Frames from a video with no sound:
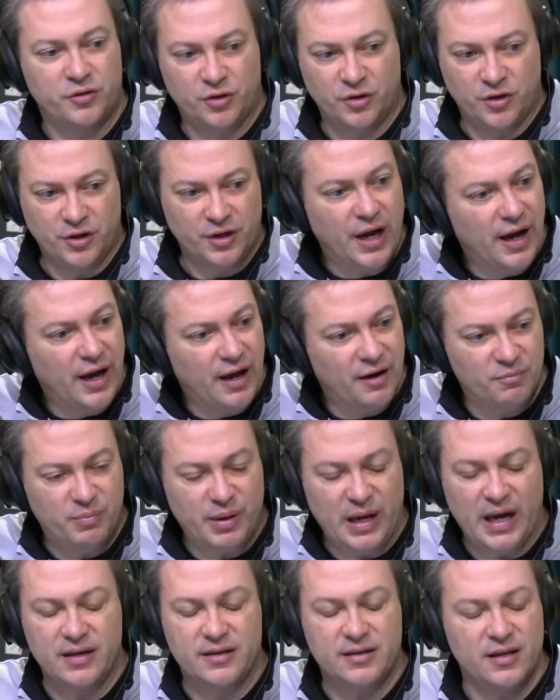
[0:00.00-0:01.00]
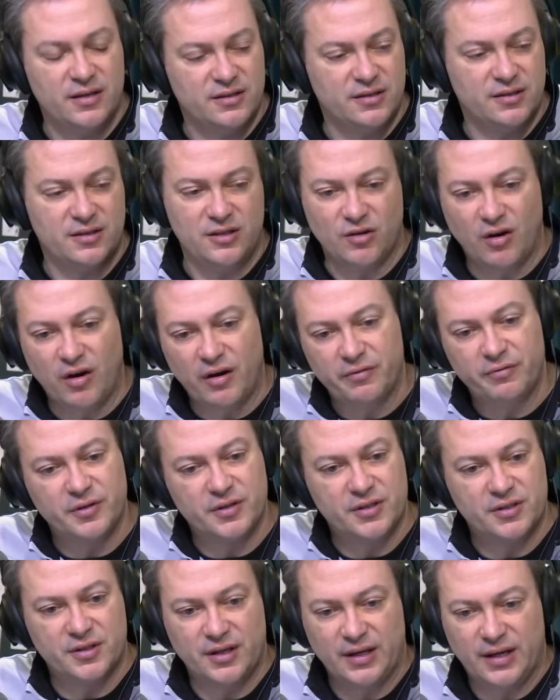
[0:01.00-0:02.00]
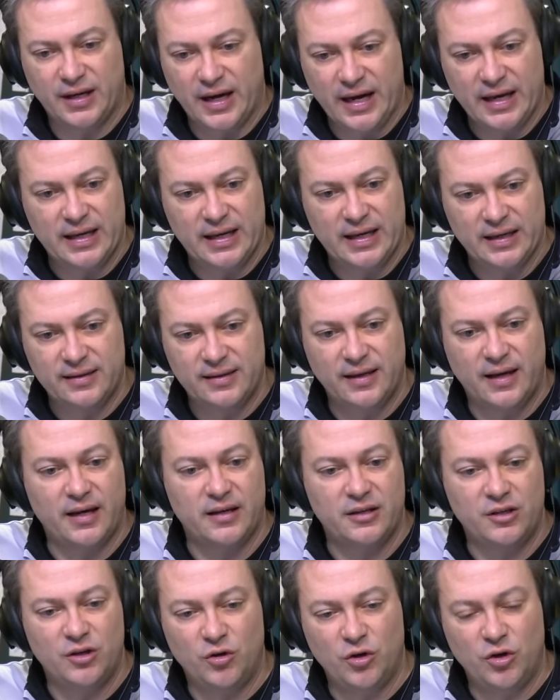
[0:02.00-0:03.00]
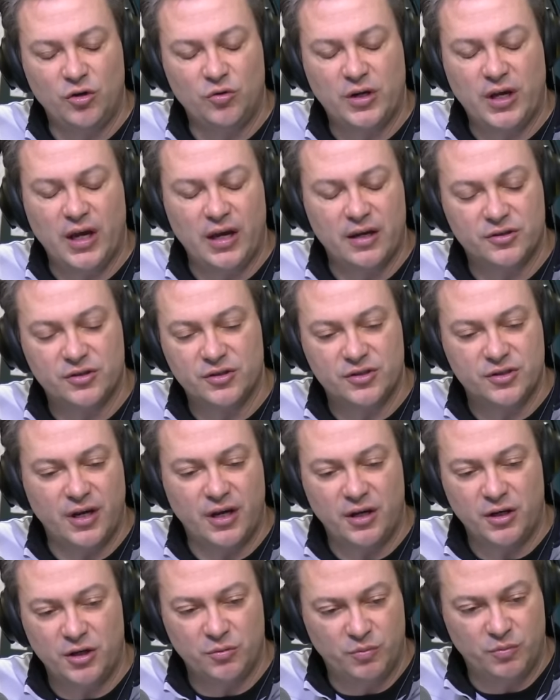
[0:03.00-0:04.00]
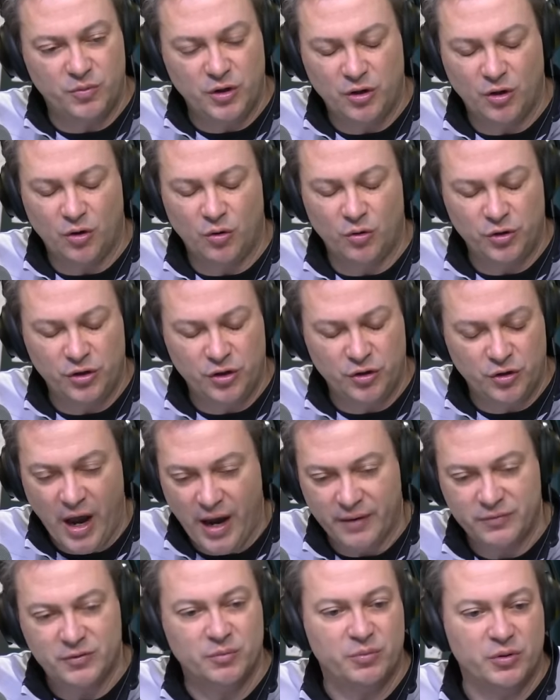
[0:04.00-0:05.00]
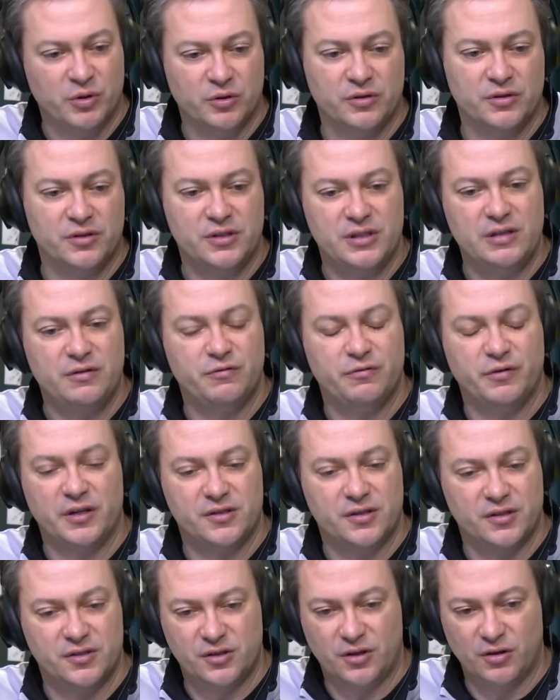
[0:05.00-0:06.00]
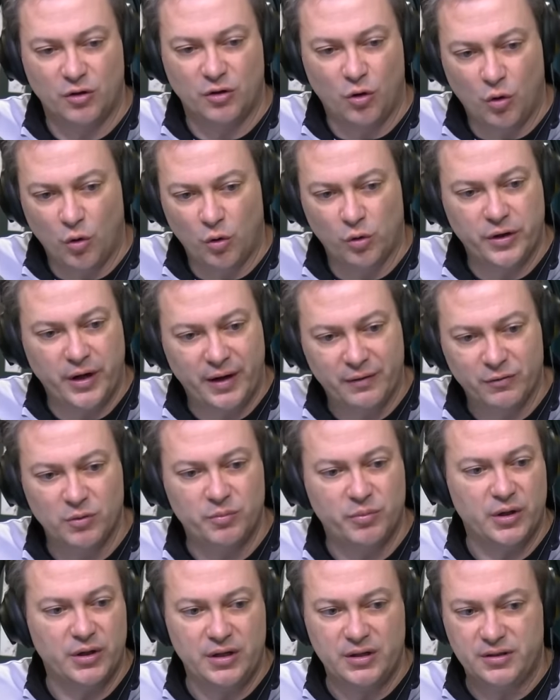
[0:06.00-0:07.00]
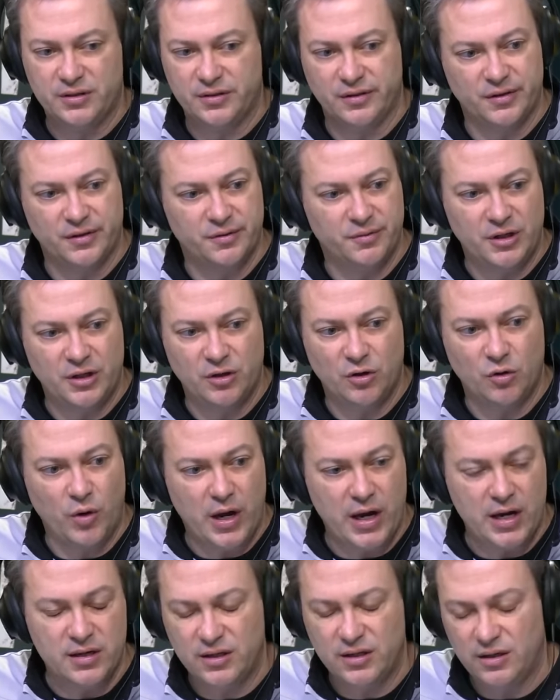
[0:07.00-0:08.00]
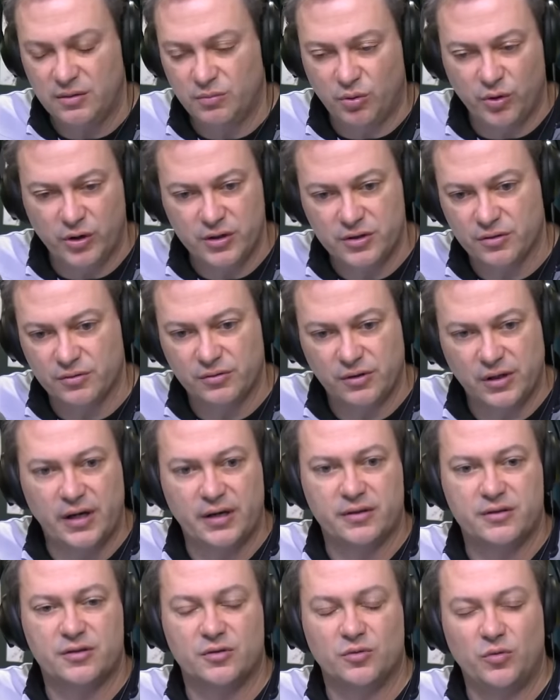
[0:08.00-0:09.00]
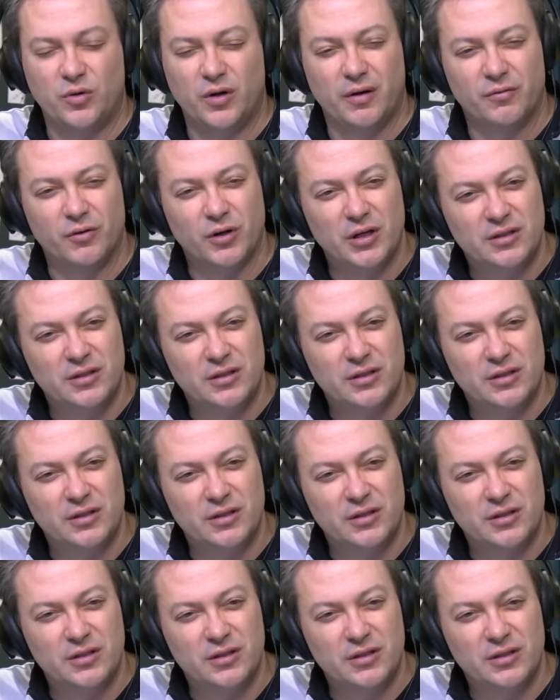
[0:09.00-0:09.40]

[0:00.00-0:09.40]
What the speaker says: You're going to have bad days at the office. Like, I get that. You know, you can't just say, you know, you have to build a defense that's going to hold everybody to, you know, 18 points or less or whatever.